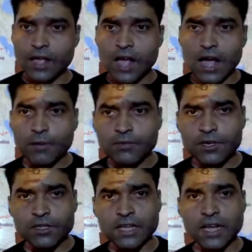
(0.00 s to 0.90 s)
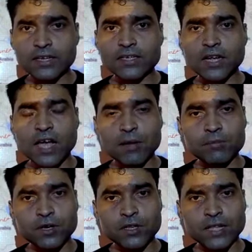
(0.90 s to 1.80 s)
After
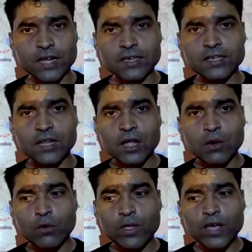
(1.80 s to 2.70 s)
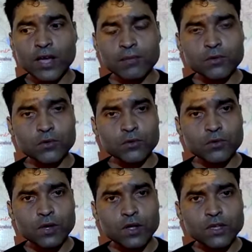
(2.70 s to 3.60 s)
that, we have to
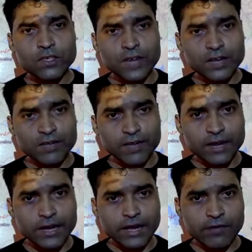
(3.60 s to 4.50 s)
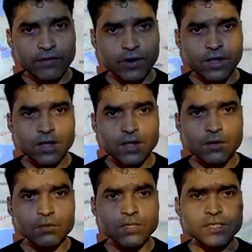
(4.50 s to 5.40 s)
study very carefully. You
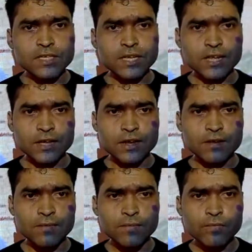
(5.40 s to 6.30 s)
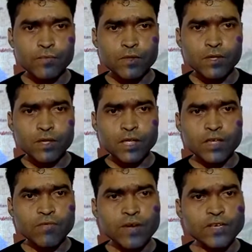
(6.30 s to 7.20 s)
just see here,
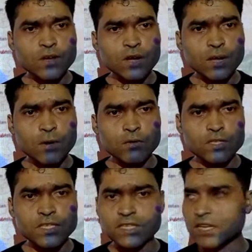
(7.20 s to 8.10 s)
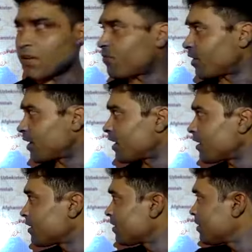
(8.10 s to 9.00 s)
if I talk about, this is
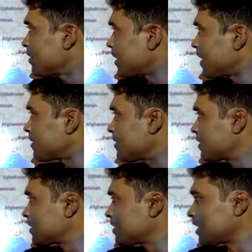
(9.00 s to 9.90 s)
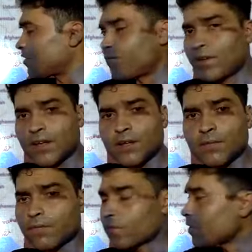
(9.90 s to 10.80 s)
Africa, right? This is Africa,
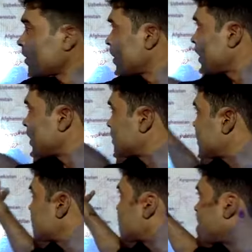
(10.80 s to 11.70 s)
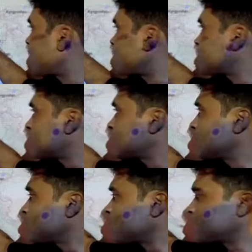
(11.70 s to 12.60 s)
and this part you
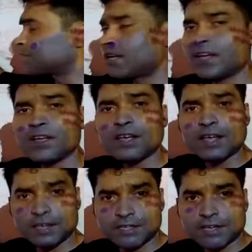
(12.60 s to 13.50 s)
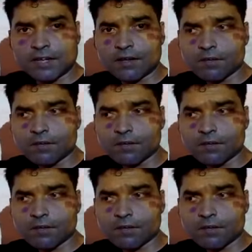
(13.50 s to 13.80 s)
can say Asia.